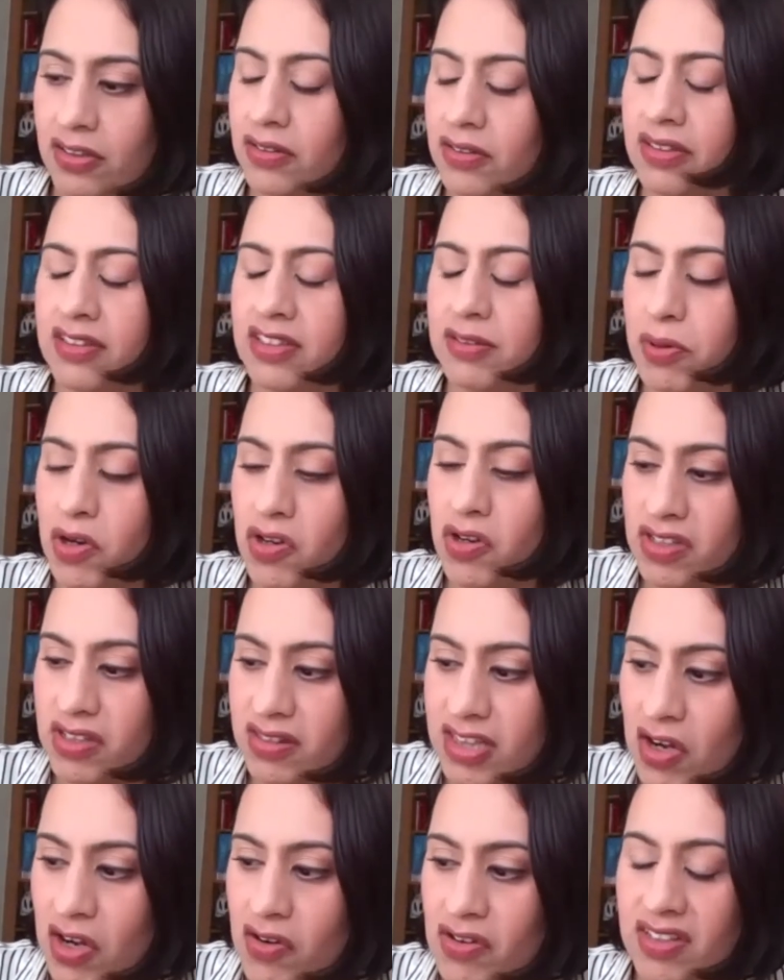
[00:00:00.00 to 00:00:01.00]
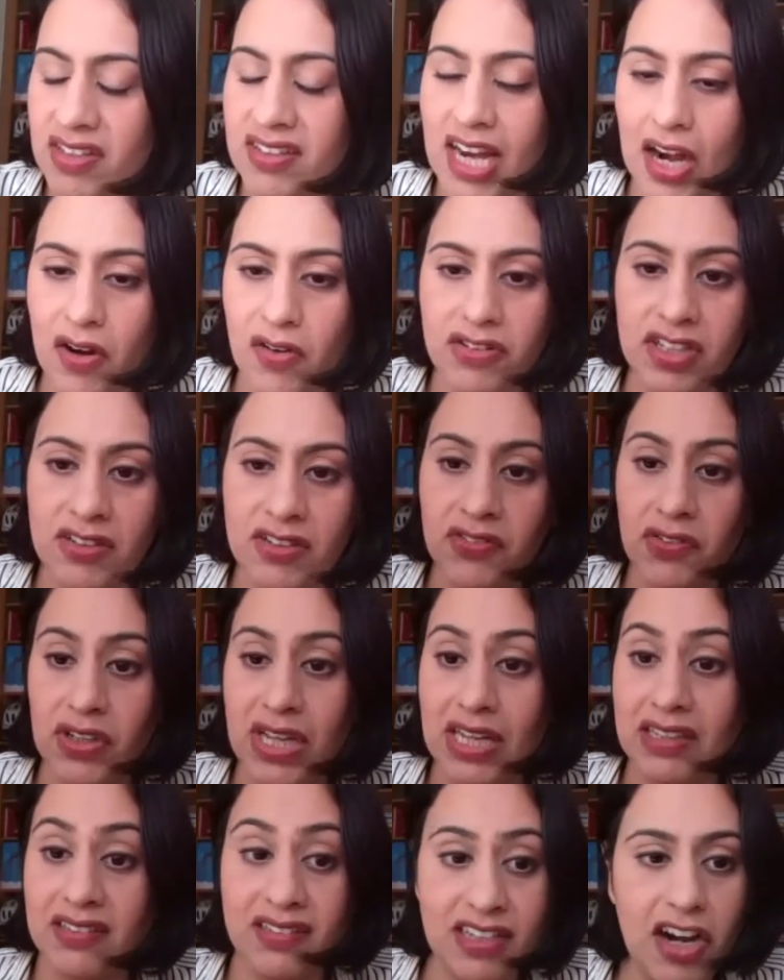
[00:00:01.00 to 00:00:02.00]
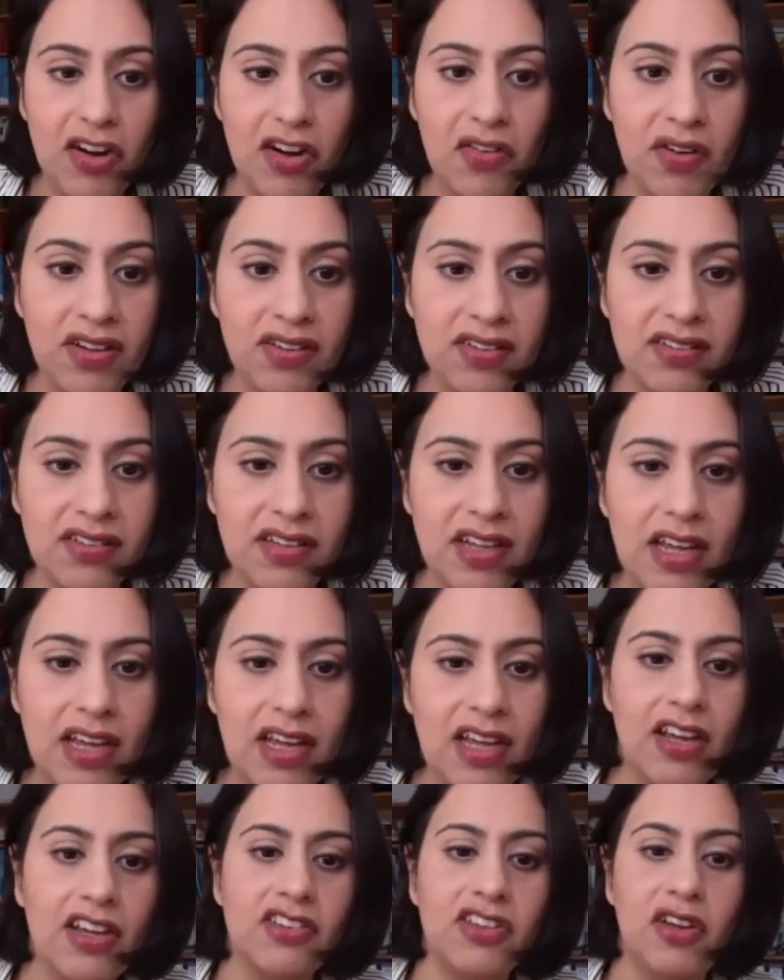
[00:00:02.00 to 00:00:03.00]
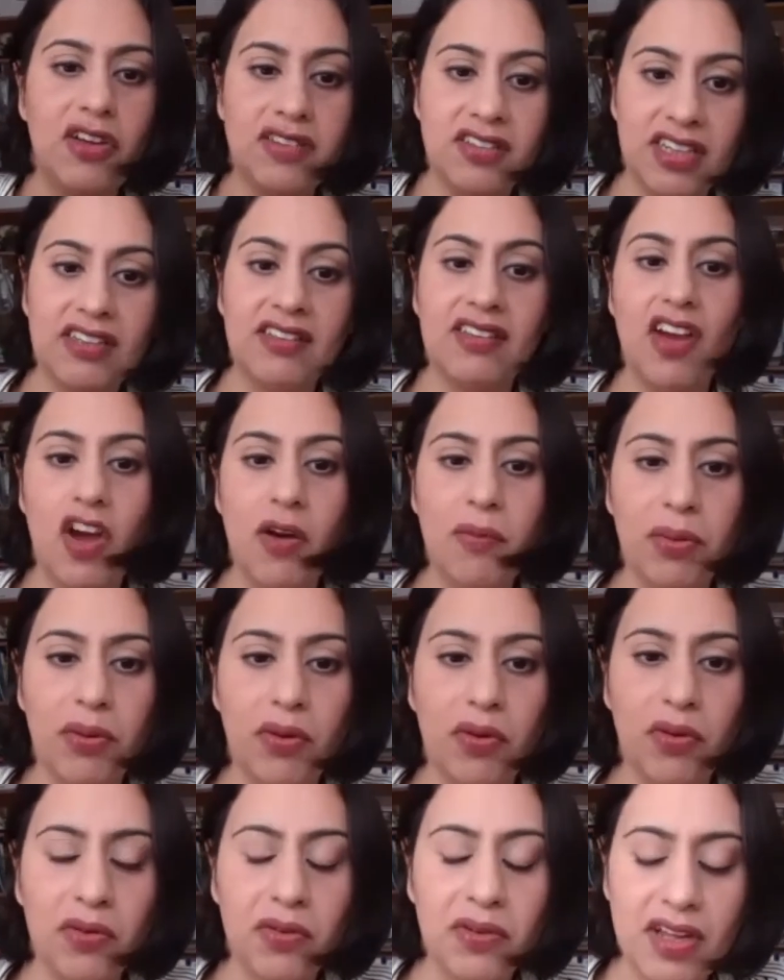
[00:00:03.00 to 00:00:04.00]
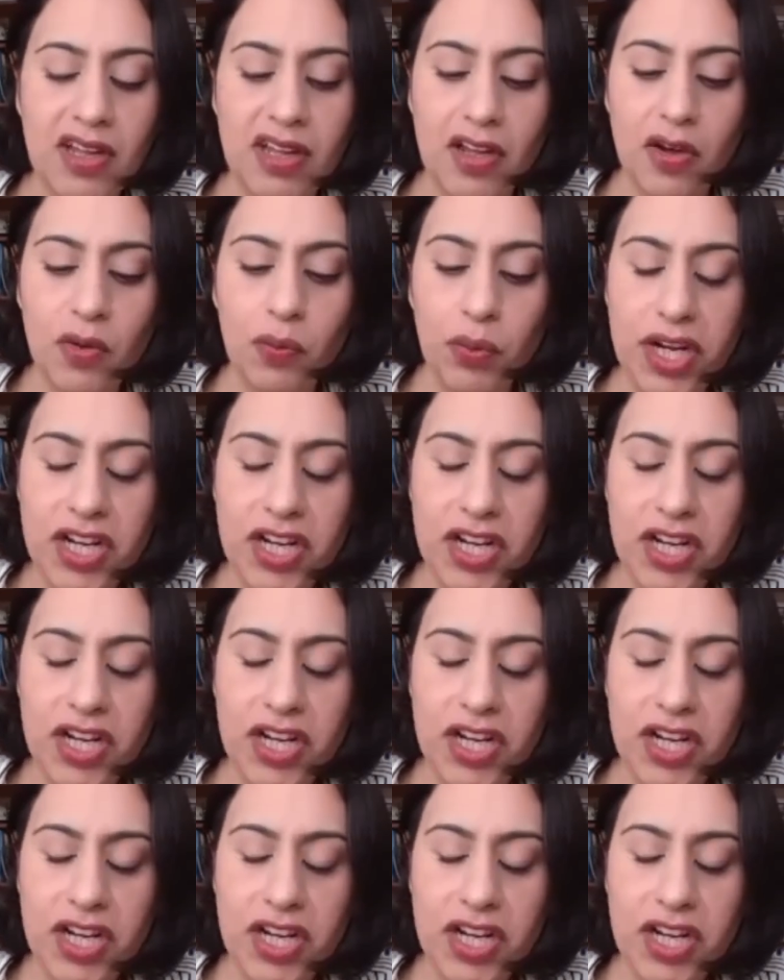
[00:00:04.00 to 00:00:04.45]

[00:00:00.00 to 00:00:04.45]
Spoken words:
conspiracy theories and narratives as terrorists. So as an example, we